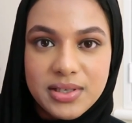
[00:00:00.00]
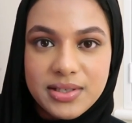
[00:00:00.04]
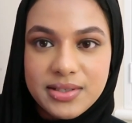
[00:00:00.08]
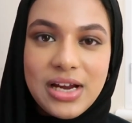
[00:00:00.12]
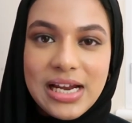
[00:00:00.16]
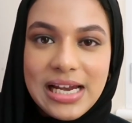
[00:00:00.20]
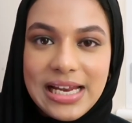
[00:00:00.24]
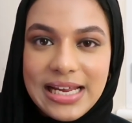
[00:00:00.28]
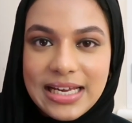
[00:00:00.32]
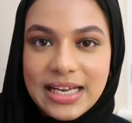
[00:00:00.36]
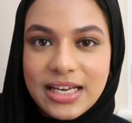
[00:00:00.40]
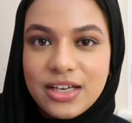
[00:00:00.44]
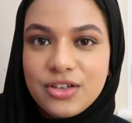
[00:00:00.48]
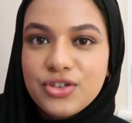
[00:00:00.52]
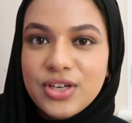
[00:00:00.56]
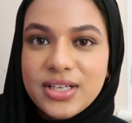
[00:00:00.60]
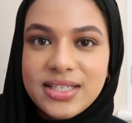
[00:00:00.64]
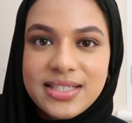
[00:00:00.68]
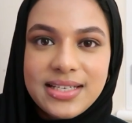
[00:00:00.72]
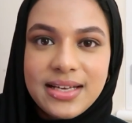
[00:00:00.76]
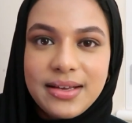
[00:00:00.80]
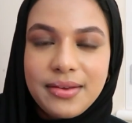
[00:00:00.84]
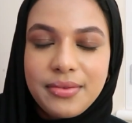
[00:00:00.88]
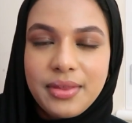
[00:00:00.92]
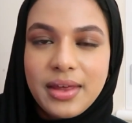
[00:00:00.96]
The really
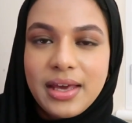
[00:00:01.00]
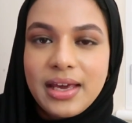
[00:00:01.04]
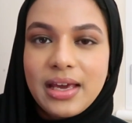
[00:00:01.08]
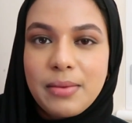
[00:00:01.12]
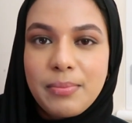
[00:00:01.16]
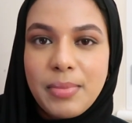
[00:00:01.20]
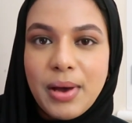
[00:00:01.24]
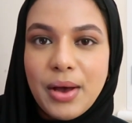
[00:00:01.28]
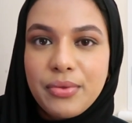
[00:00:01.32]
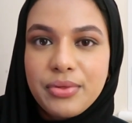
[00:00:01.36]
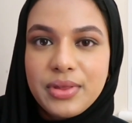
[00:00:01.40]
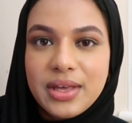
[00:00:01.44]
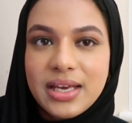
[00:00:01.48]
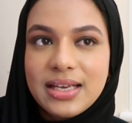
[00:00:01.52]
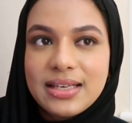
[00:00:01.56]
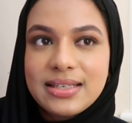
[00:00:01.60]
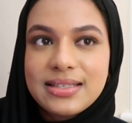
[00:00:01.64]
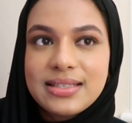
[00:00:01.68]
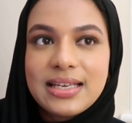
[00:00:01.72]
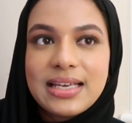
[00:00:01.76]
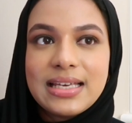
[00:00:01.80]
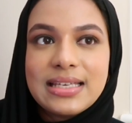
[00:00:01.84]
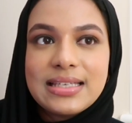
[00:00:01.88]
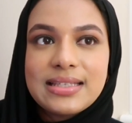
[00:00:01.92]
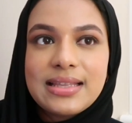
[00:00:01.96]
interesting thing about
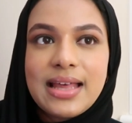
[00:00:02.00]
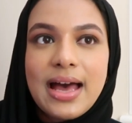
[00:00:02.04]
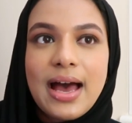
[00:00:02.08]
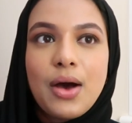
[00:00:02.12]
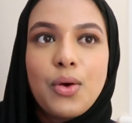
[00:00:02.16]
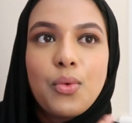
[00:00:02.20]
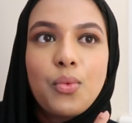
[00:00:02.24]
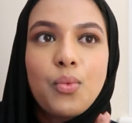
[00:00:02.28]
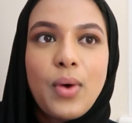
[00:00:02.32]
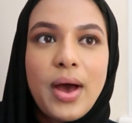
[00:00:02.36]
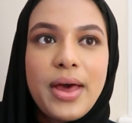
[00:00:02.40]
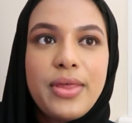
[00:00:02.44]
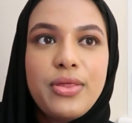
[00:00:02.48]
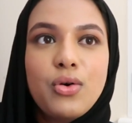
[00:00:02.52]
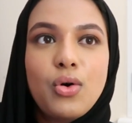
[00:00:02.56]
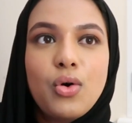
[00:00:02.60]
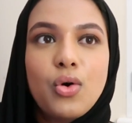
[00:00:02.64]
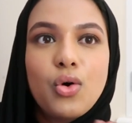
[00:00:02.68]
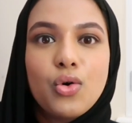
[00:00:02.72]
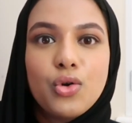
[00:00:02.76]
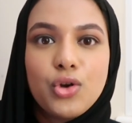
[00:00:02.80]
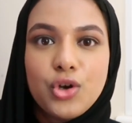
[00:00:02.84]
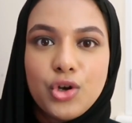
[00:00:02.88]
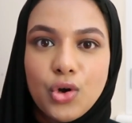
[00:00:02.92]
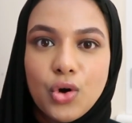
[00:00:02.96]
this is that whether
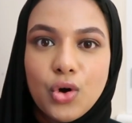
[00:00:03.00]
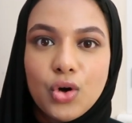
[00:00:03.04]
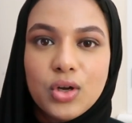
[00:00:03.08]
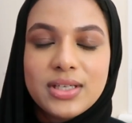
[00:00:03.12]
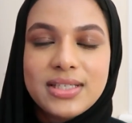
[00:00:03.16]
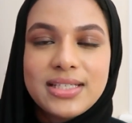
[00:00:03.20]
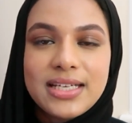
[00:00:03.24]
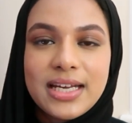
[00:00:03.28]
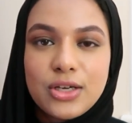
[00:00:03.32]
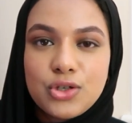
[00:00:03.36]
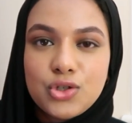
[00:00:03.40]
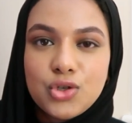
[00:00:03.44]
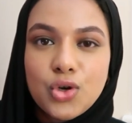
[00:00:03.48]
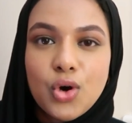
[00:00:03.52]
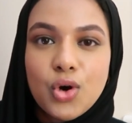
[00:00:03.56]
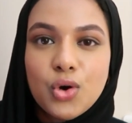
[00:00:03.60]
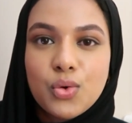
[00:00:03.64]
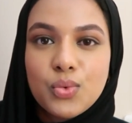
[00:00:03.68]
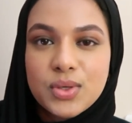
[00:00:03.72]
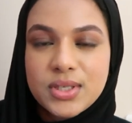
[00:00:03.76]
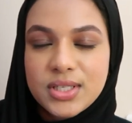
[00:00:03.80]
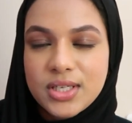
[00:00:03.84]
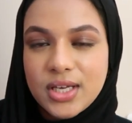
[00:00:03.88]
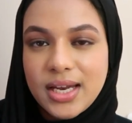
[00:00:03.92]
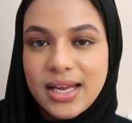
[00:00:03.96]
or not
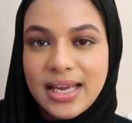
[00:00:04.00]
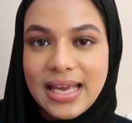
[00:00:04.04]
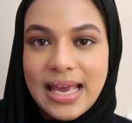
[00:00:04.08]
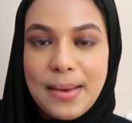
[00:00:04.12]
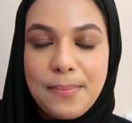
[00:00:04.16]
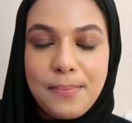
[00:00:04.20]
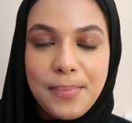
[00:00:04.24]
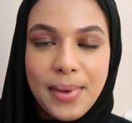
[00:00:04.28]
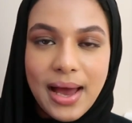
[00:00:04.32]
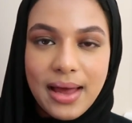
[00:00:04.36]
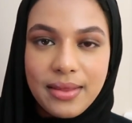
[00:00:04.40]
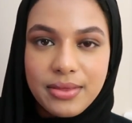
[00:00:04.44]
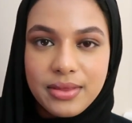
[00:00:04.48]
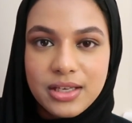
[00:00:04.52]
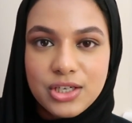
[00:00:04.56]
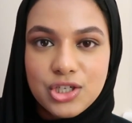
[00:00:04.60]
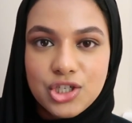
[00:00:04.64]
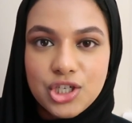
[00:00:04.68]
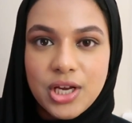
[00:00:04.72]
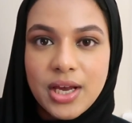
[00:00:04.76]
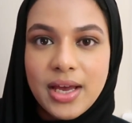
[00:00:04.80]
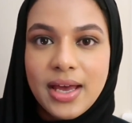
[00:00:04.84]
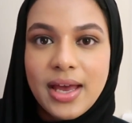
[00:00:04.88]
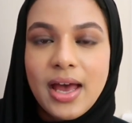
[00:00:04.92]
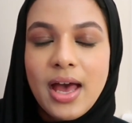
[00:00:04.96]
TikTok was going to get banned
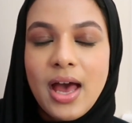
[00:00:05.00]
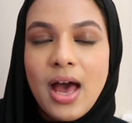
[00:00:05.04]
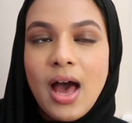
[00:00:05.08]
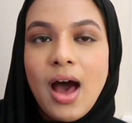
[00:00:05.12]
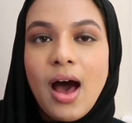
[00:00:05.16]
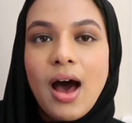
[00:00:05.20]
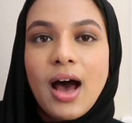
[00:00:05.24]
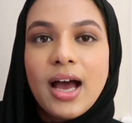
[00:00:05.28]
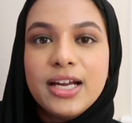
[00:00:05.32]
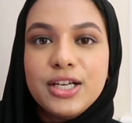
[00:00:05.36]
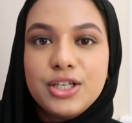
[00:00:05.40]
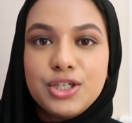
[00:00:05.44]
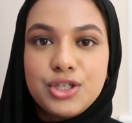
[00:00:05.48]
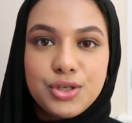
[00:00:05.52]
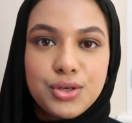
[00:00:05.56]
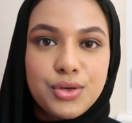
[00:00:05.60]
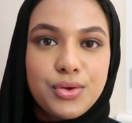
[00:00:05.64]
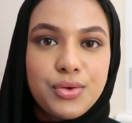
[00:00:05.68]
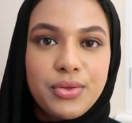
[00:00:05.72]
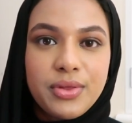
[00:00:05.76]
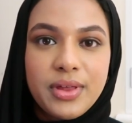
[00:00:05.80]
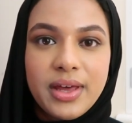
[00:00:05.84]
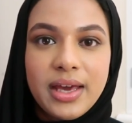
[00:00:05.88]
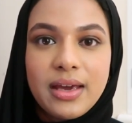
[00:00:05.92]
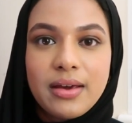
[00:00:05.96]
this year, I
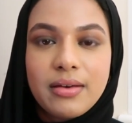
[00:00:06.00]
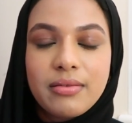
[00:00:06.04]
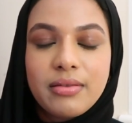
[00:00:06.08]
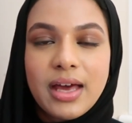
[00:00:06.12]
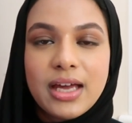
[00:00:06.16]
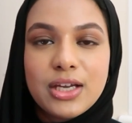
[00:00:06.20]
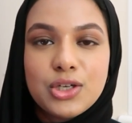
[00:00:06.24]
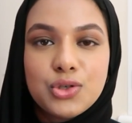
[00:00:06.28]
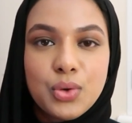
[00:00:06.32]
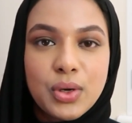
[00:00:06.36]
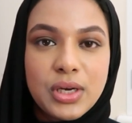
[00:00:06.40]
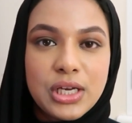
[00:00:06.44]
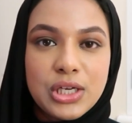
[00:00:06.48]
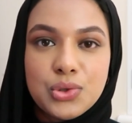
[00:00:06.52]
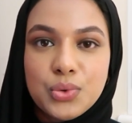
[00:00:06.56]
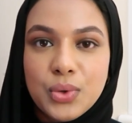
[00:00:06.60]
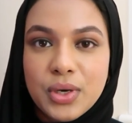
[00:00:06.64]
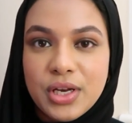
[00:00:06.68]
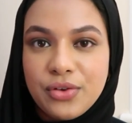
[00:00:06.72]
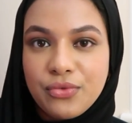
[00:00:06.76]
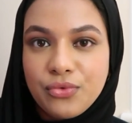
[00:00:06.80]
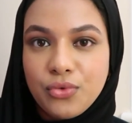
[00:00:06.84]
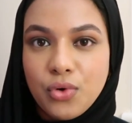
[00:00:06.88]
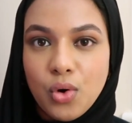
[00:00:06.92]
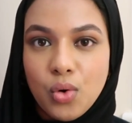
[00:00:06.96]
do think that
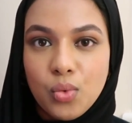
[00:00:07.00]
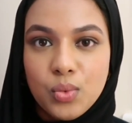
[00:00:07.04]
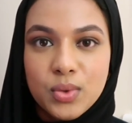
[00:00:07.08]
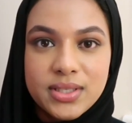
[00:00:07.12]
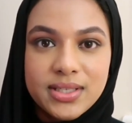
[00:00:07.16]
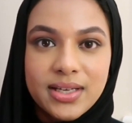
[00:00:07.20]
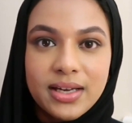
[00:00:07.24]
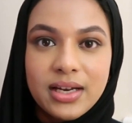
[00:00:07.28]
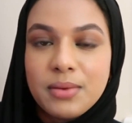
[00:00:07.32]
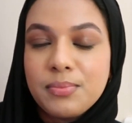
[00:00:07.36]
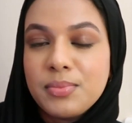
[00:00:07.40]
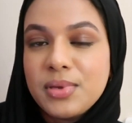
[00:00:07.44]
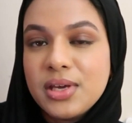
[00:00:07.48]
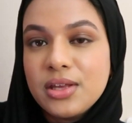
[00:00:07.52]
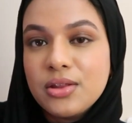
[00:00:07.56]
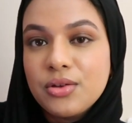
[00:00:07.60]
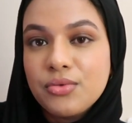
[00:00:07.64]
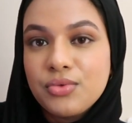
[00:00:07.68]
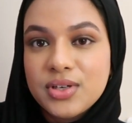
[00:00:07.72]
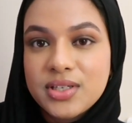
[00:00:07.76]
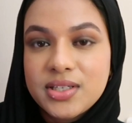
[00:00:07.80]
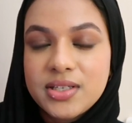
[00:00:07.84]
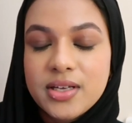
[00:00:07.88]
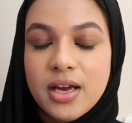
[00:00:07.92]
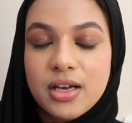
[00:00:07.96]
2024 was going to be the
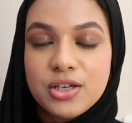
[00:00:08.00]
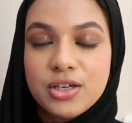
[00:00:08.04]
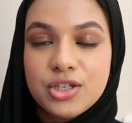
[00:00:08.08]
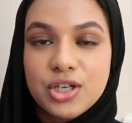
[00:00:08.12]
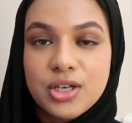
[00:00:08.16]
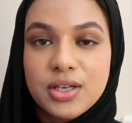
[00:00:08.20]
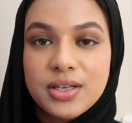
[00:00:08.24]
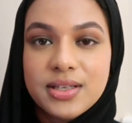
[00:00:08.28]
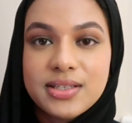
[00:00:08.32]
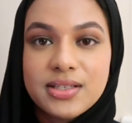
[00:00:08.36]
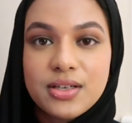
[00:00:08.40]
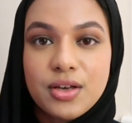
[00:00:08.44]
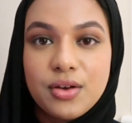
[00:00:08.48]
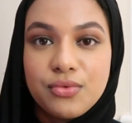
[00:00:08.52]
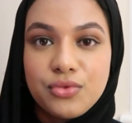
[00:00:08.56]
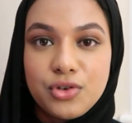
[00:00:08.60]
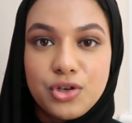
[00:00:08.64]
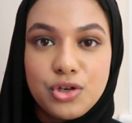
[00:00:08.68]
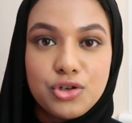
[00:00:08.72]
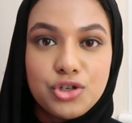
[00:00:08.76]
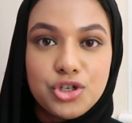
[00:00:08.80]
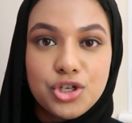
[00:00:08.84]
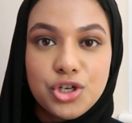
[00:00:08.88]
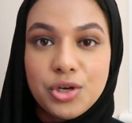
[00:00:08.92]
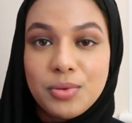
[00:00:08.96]
resurgence of
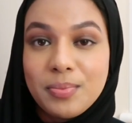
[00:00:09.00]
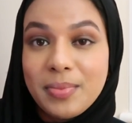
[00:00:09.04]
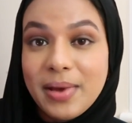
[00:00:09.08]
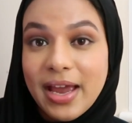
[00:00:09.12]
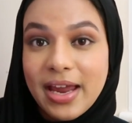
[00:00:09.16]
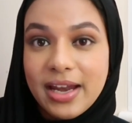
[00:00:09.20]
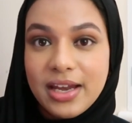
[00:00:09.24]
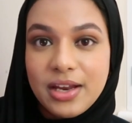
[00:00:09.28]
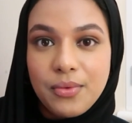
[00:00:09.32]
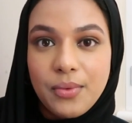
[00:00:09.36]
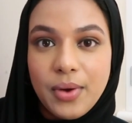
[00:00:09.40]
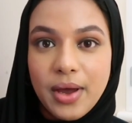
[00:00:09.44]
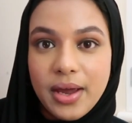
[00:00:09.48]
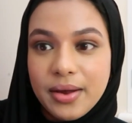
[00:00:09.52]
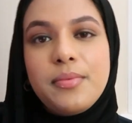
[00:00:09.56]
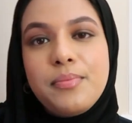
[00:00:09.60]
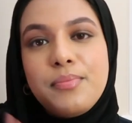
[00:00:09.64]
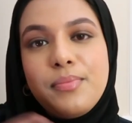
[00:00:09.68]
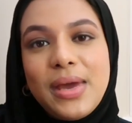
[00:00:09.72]
YouTube anyway.